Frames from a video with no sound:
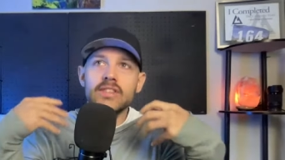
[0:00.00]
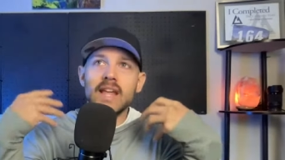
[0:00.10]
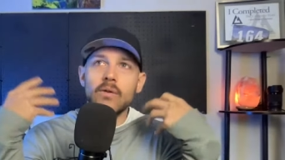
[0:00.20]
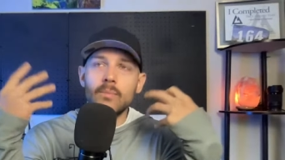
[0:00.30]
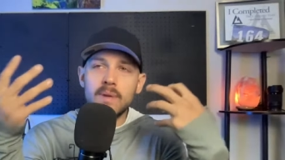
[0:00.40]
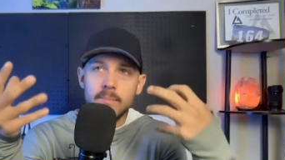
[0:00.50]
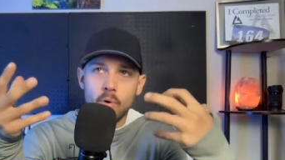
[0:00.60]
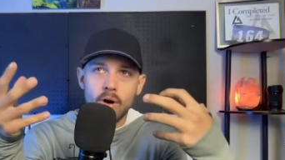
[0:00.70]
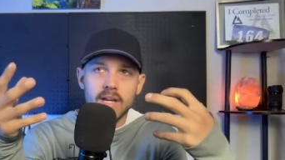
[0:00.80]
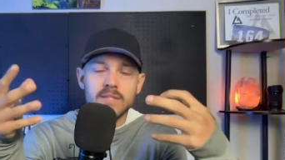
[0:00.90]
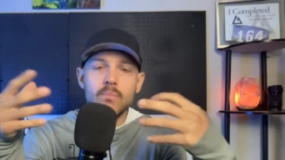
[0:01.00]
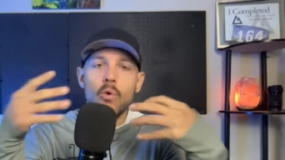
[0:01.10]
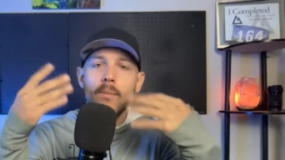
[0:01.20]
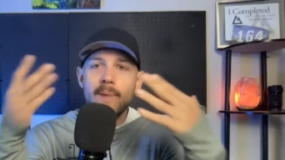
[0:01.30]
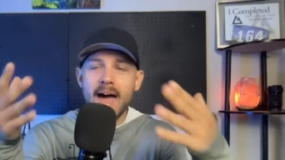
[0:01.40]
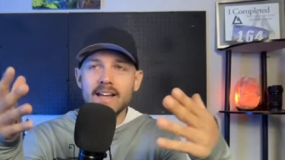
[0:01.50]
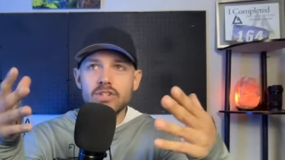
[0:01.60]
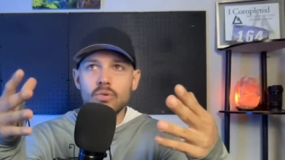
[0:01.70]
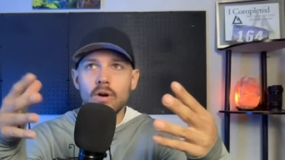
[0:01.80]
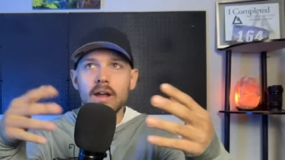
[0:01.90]
there would be more is more
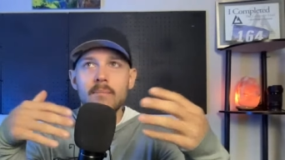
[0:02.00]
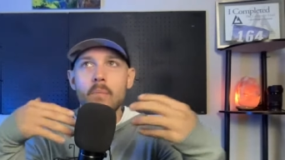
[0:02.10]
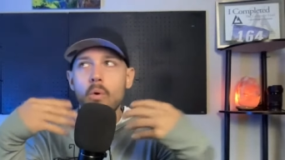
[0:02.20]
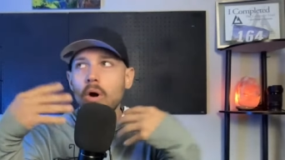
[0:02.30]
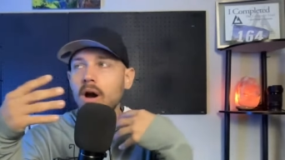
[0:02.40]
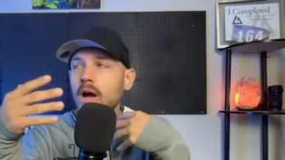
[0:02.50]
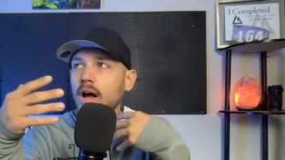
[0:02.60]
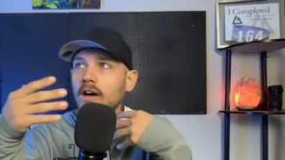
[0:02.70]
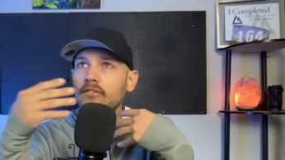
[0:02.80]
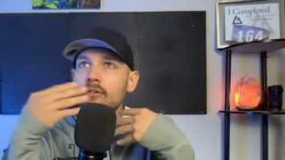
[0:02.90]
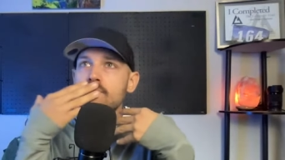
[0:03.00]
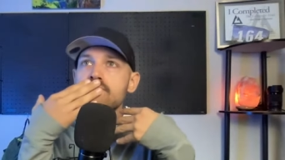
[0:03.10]
backstory, more of